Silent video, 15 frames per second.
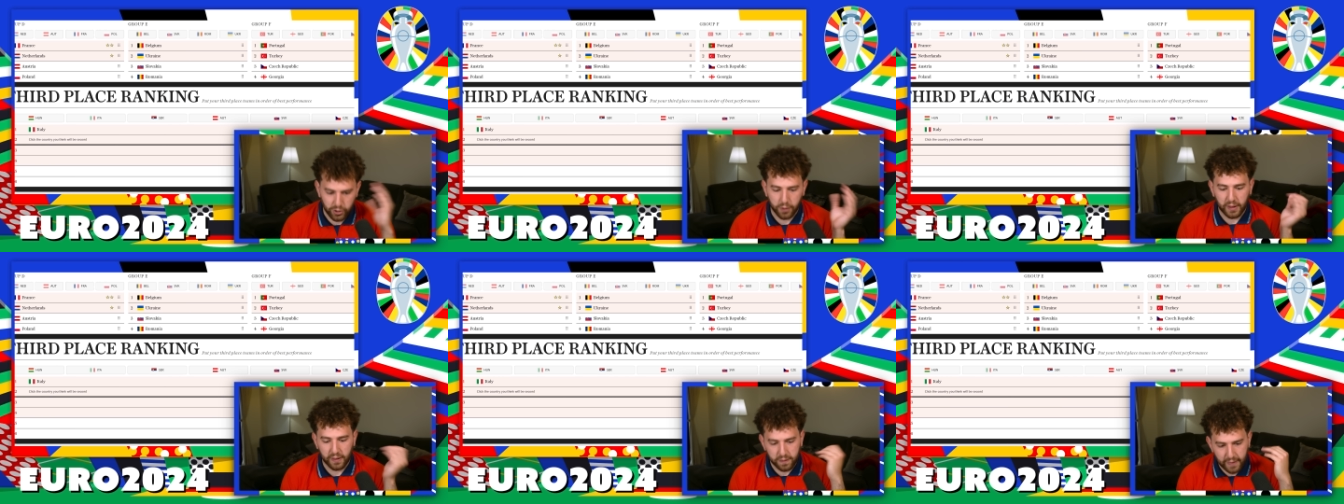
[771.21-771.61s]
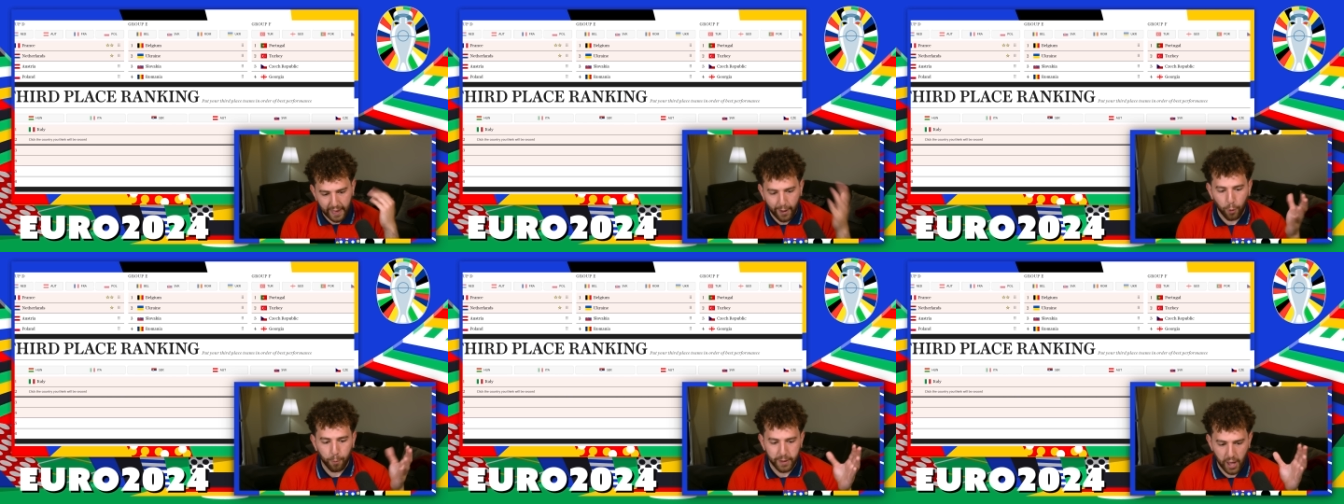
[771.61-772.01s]
So I think
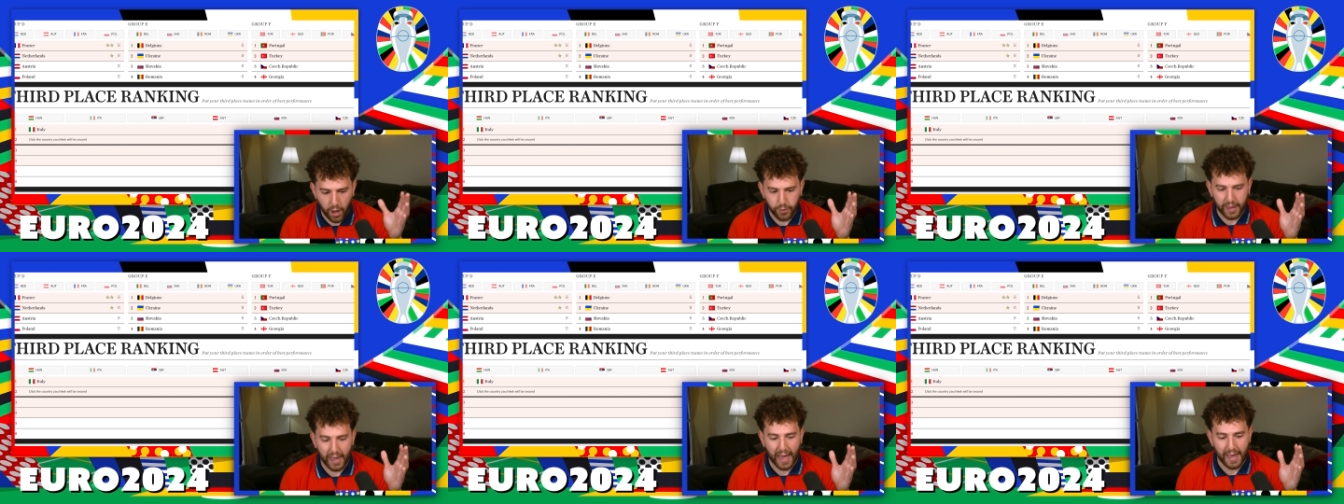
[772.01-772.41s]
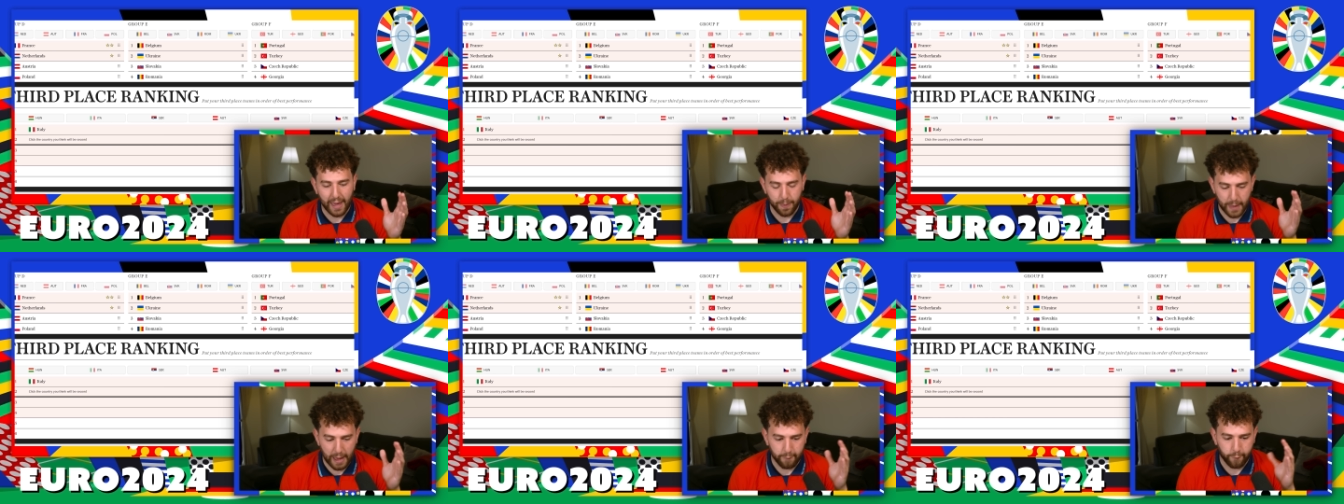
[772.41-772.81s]
they'll be okay
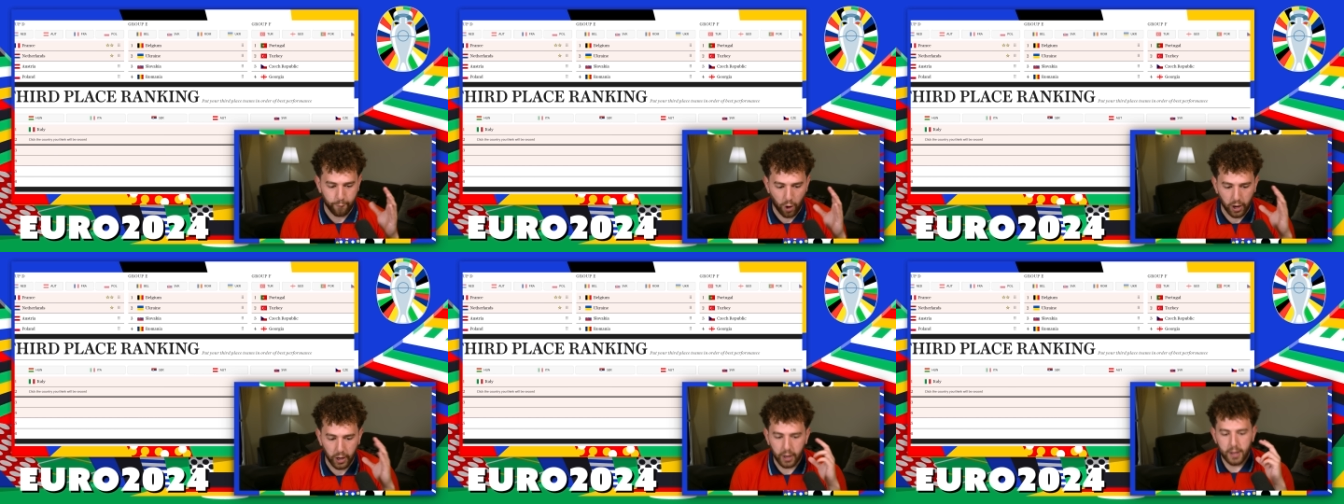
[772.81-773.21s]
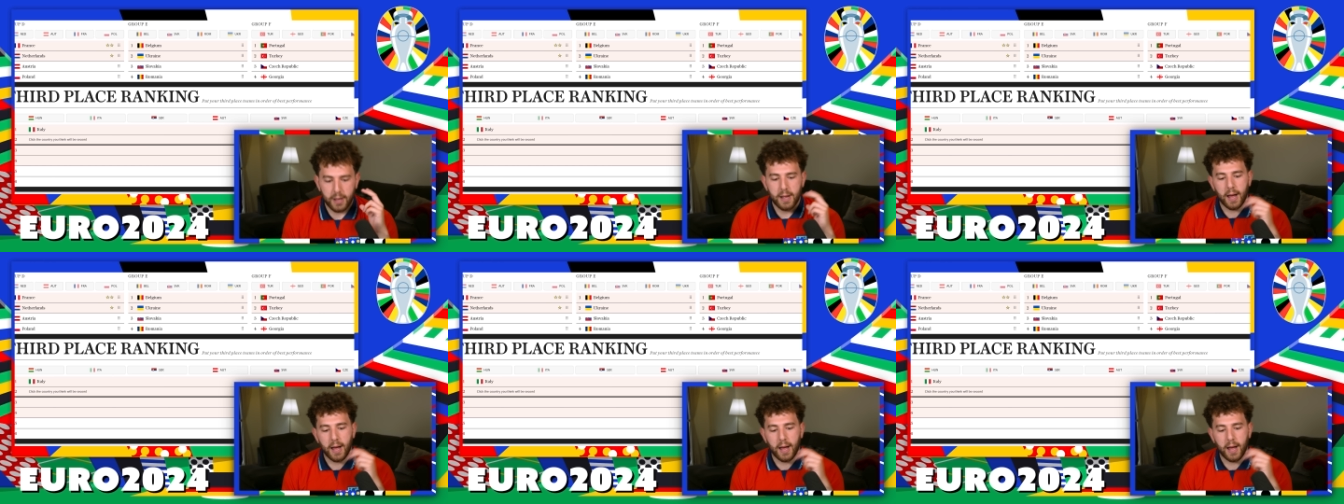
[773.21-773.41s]
in that front.